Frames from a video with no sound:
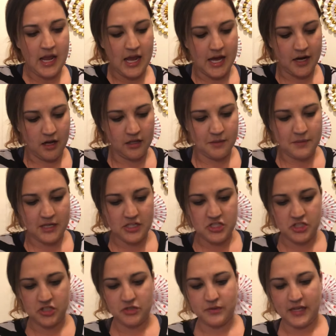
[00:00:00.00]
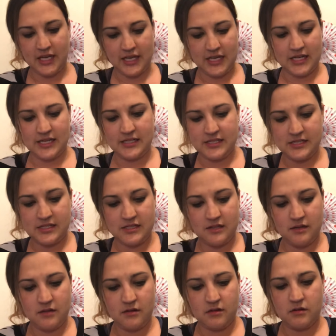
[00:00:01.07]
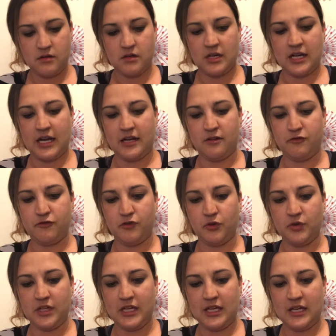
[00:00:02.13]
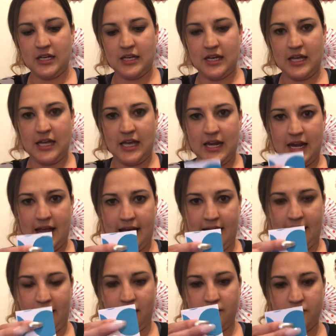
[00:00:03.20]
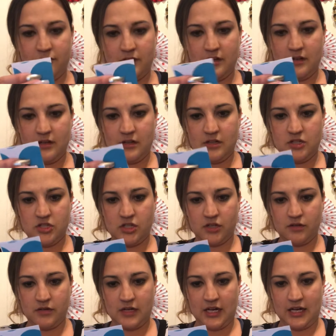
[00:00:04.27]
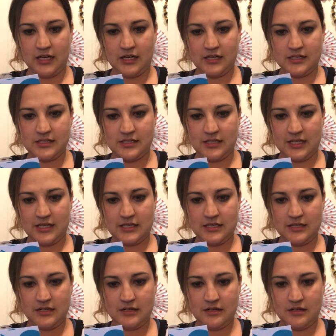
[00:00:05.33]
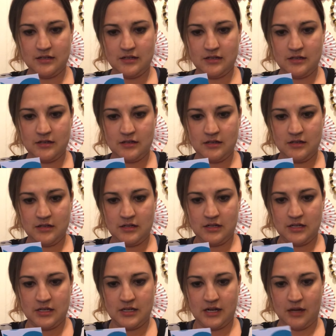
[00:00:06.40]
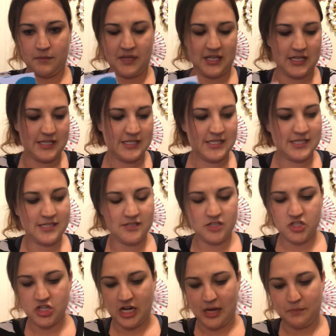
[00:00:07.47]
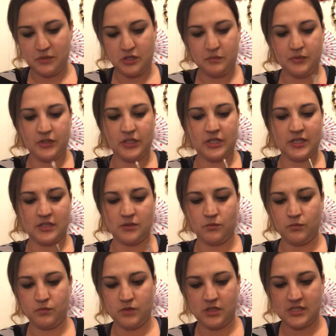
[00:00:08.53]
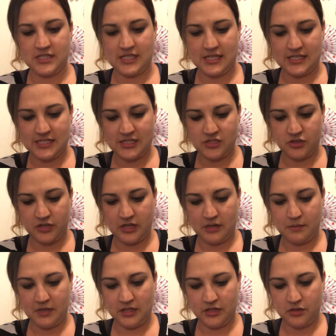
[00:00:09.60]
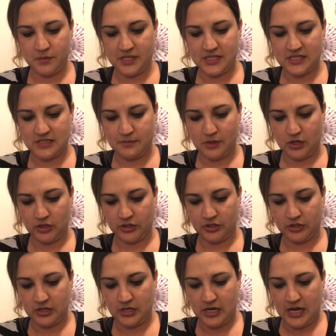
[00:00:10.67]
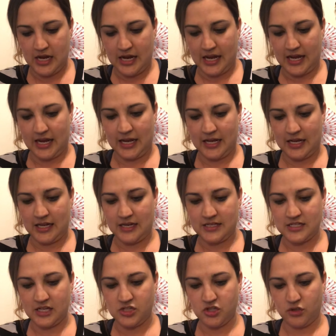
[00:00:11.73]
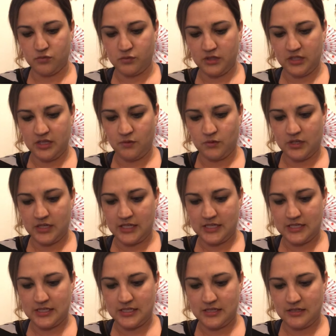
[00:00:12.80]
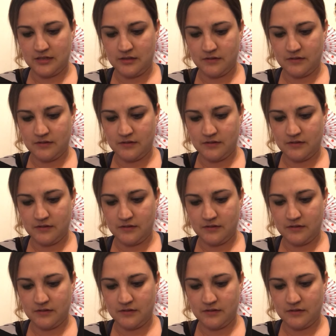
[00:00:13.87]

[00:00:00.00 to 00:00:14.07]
And all I'm gonna do is kind of fold it in half to create a slit. Now, because this is a chapter book, the sentences are going to be a little bit smaller, and I don't really want